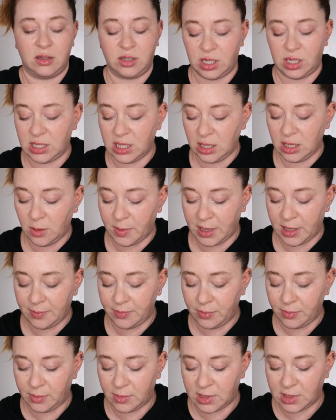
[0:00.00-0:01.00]
just a little
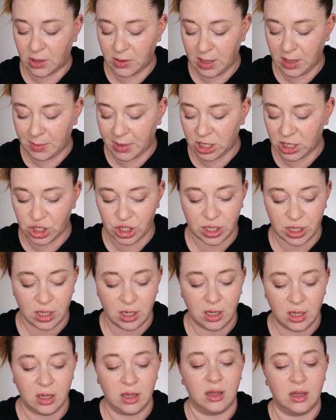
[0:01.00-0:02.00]
bit, don't need much,
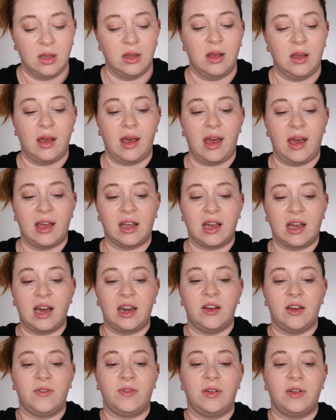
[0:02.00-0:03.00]
and
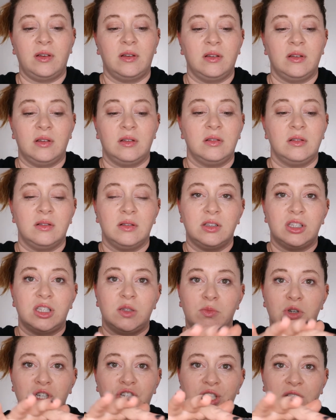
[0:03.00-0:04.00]
kind of
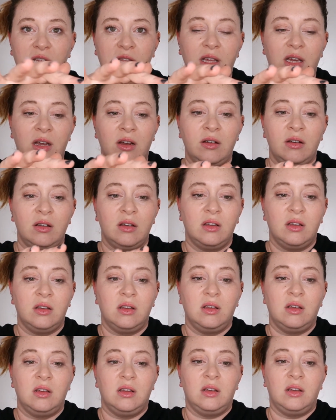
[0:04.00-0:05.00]
smush it in there
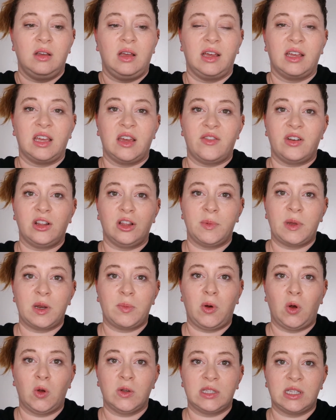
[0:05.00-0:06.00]
and give it a little bit
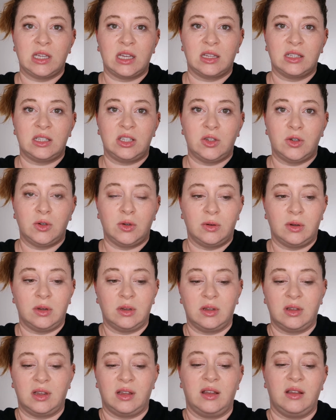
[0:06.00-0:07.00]
of pulsing to
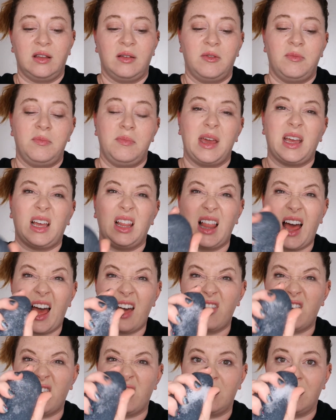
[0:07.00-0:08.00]
make a
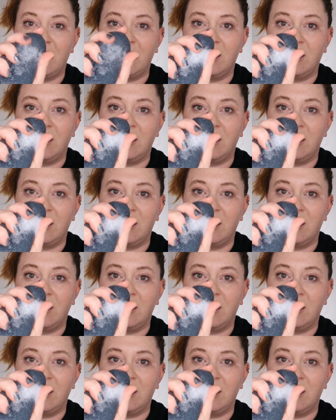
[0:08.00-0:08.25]
lather.